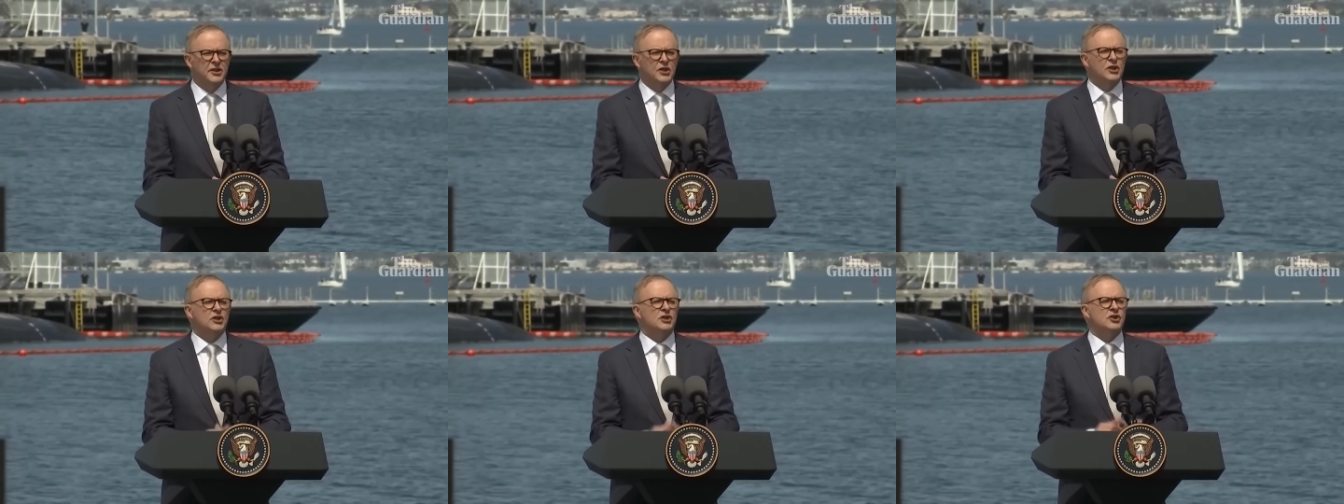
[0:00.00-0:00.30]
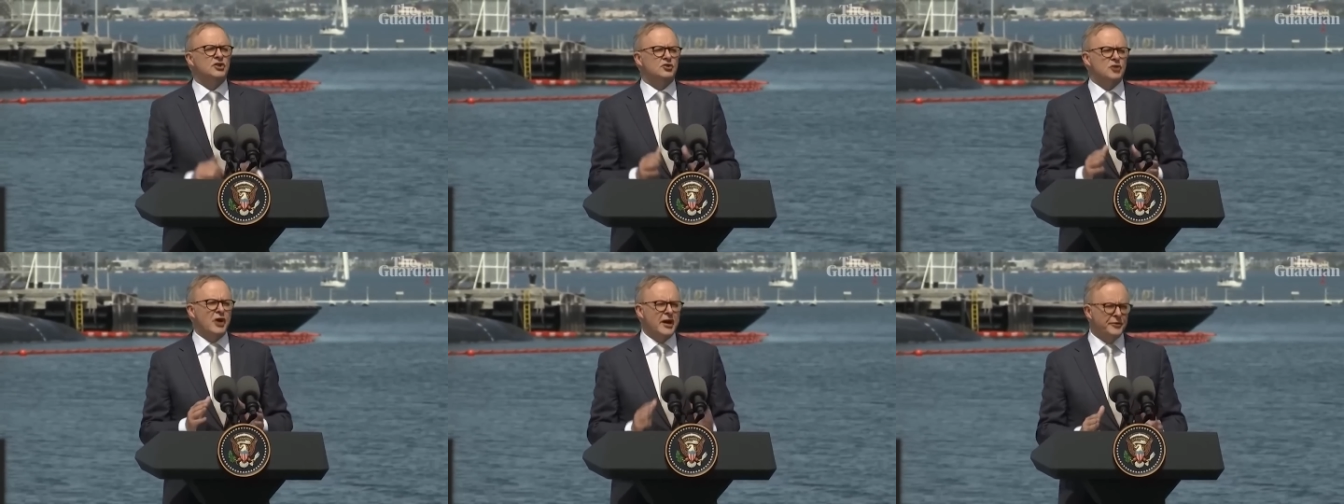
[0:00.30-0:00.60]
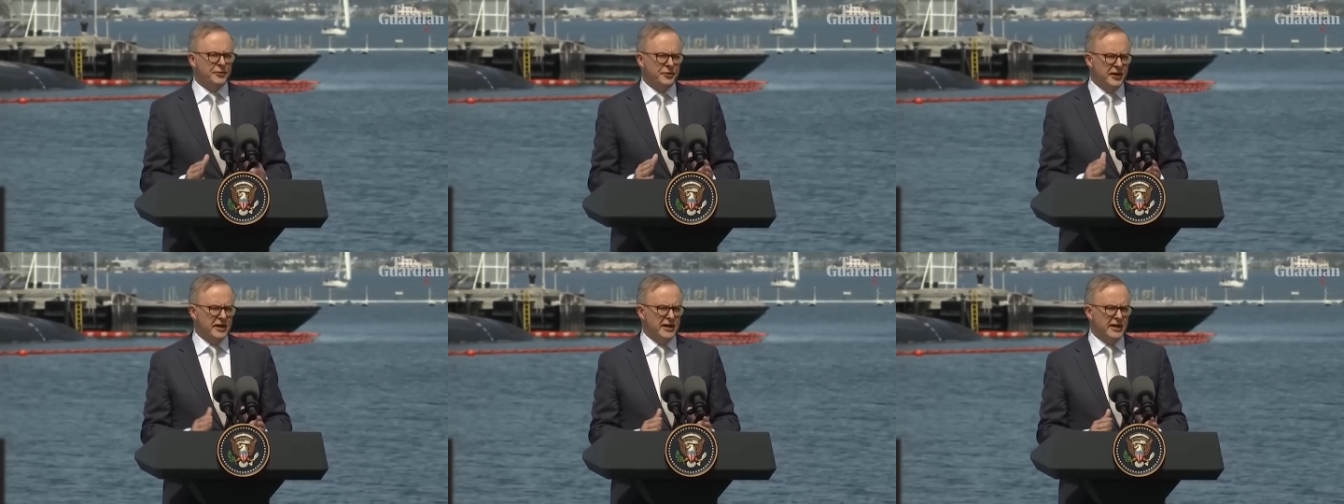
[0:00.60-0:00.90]

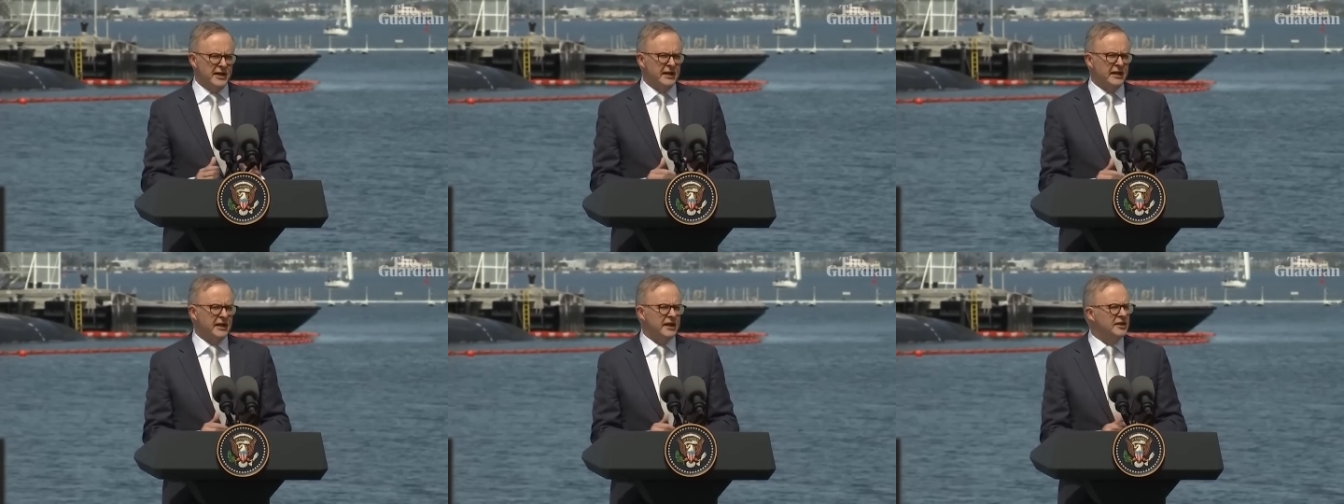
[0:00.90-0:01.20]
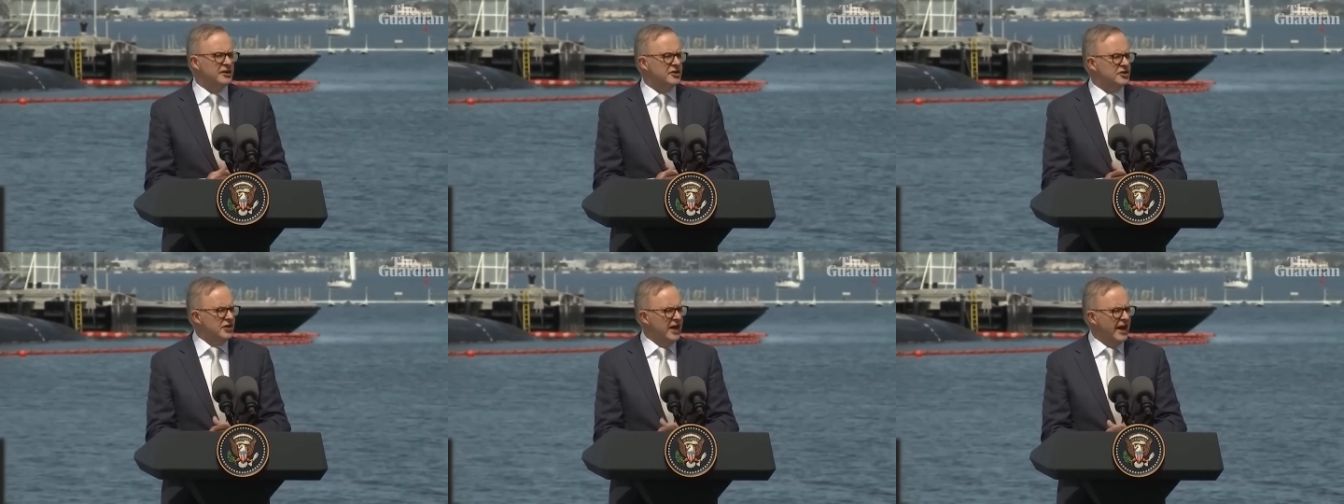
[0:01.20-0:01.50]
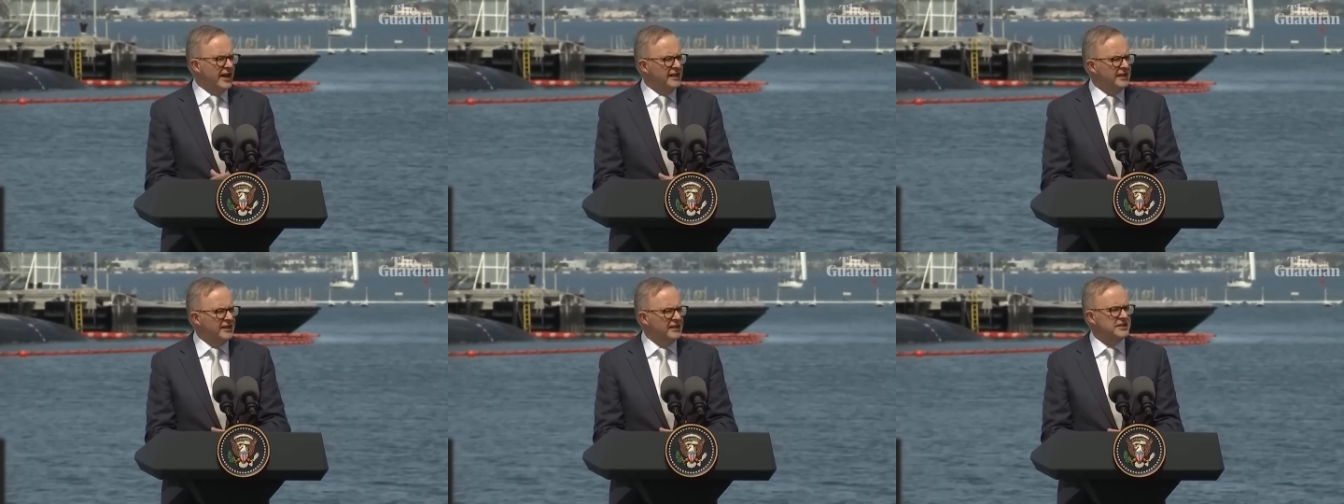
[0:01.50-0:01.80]
strengthening
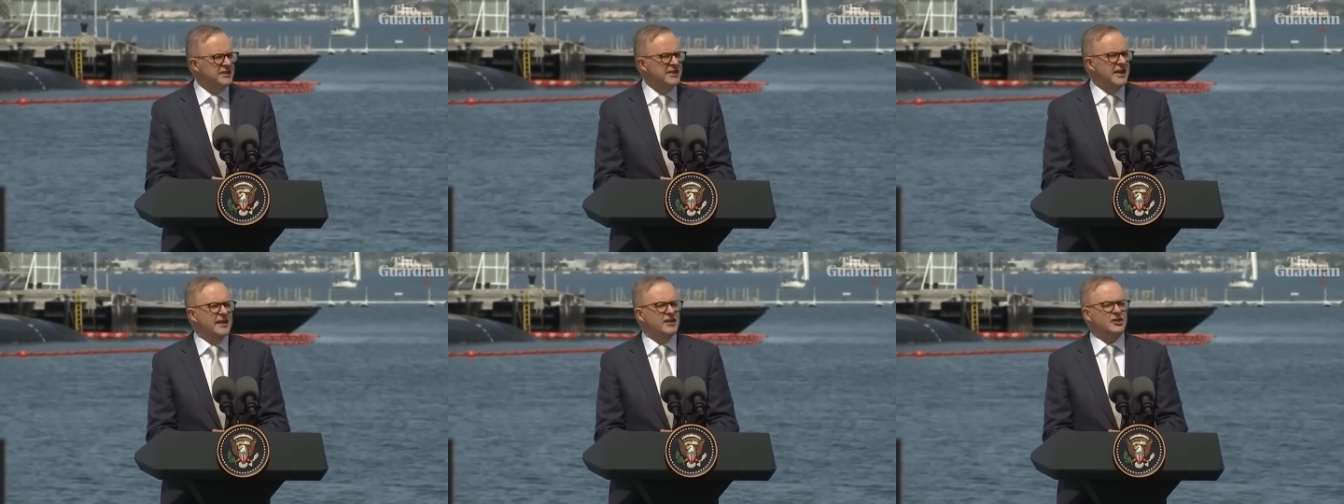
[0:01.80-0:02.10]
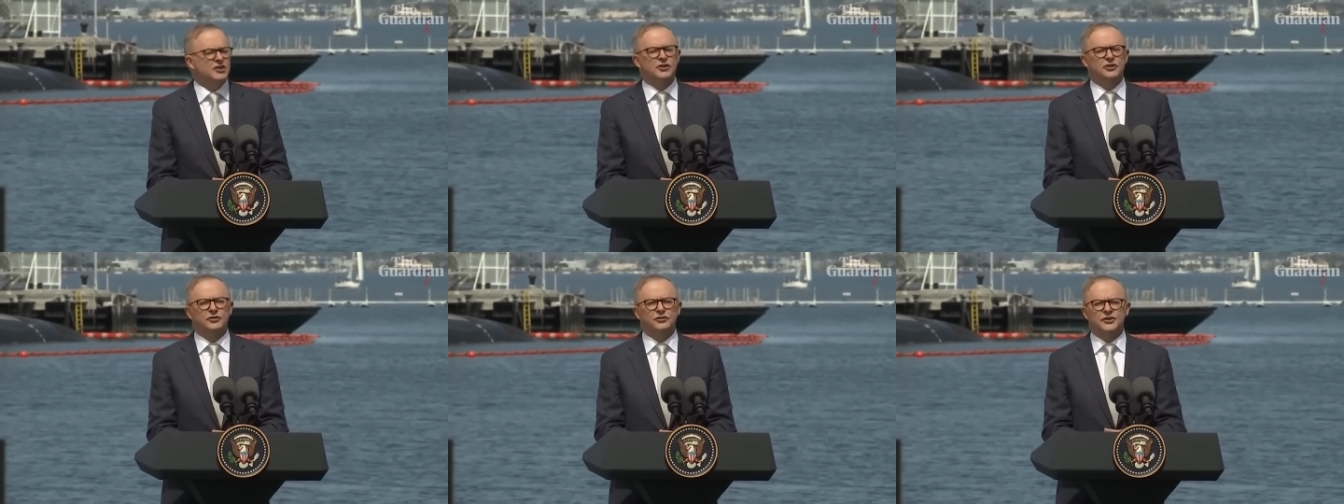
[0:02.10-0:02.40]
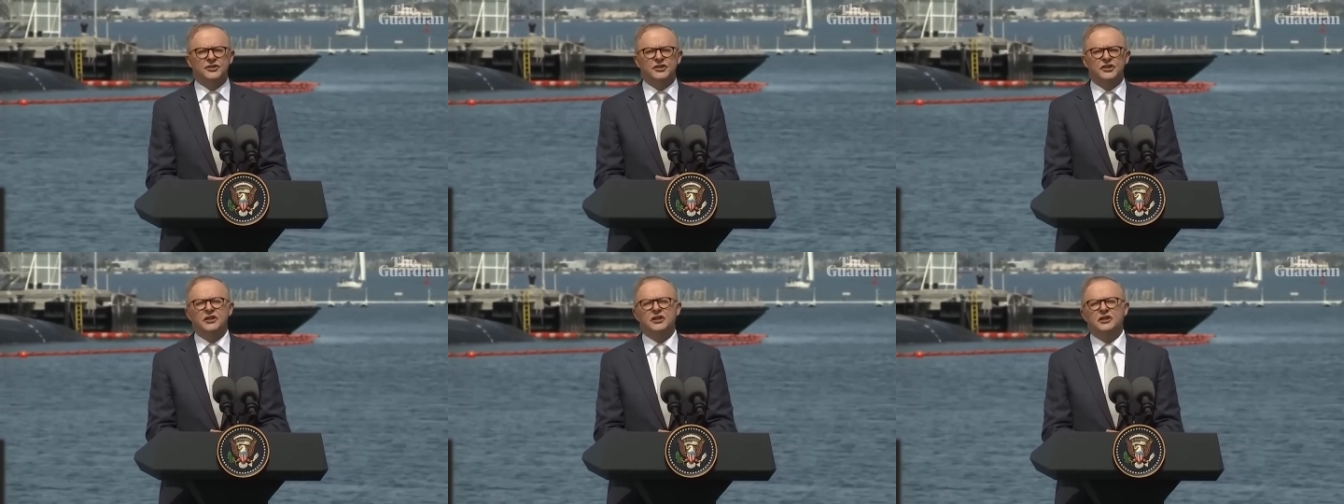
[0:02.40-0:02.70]
Australia's national
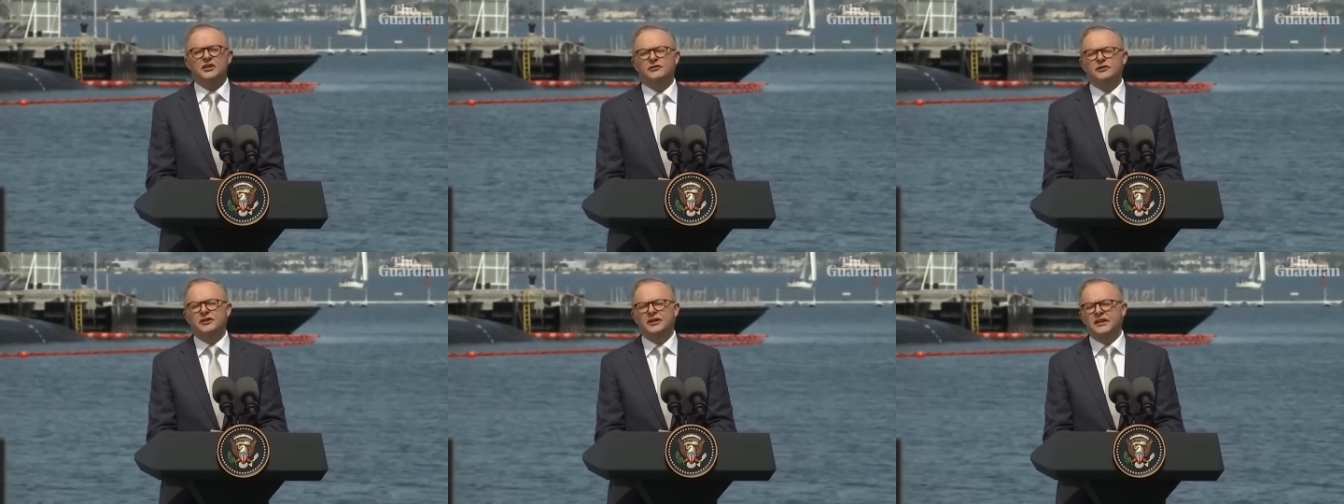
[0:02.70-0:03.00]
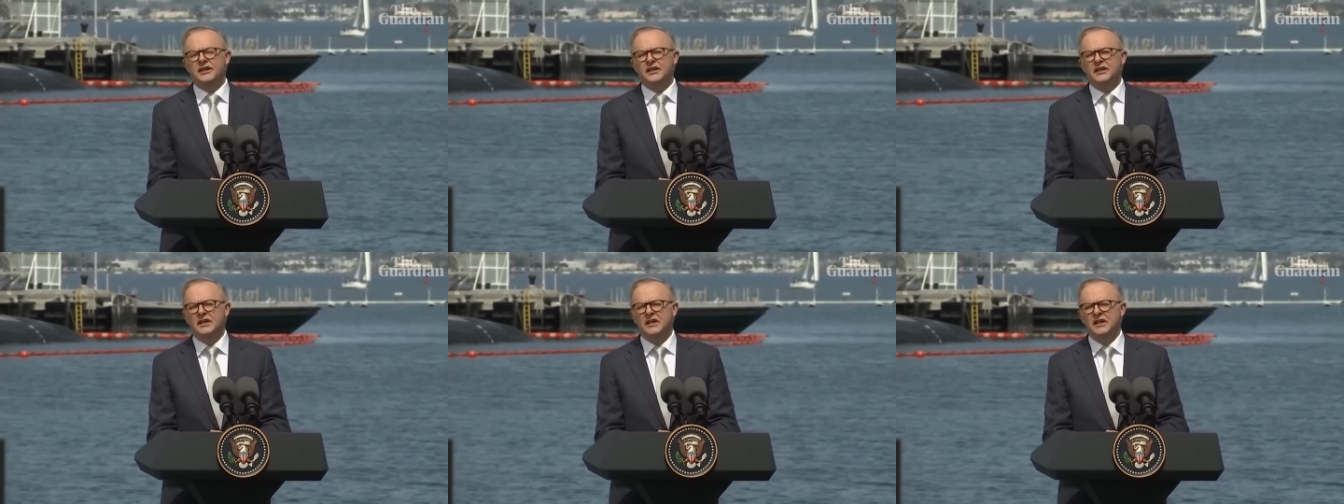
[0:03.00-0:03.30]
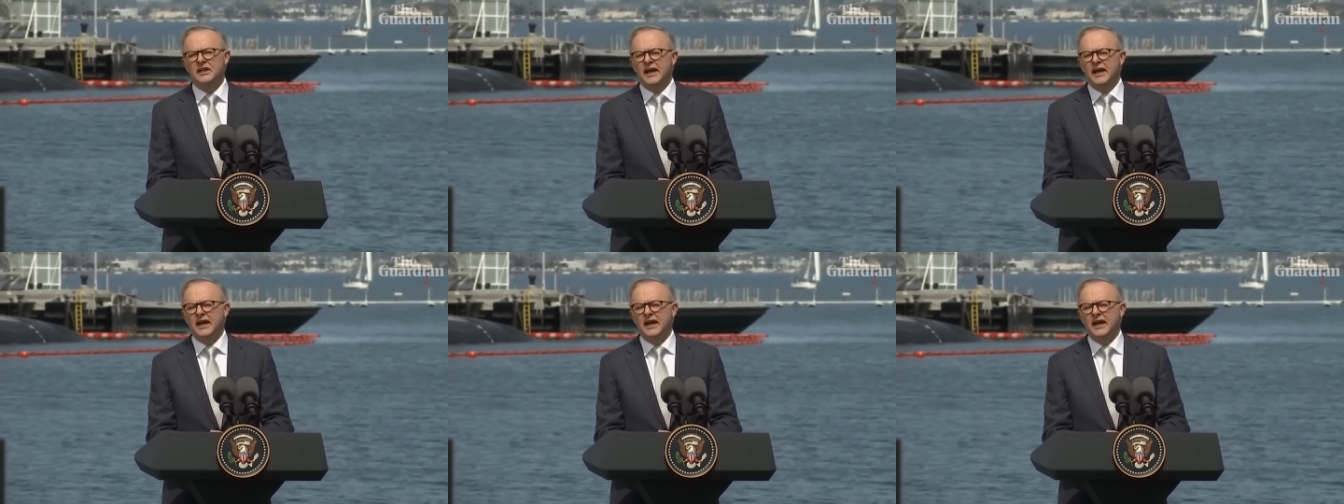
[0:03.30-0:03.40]
security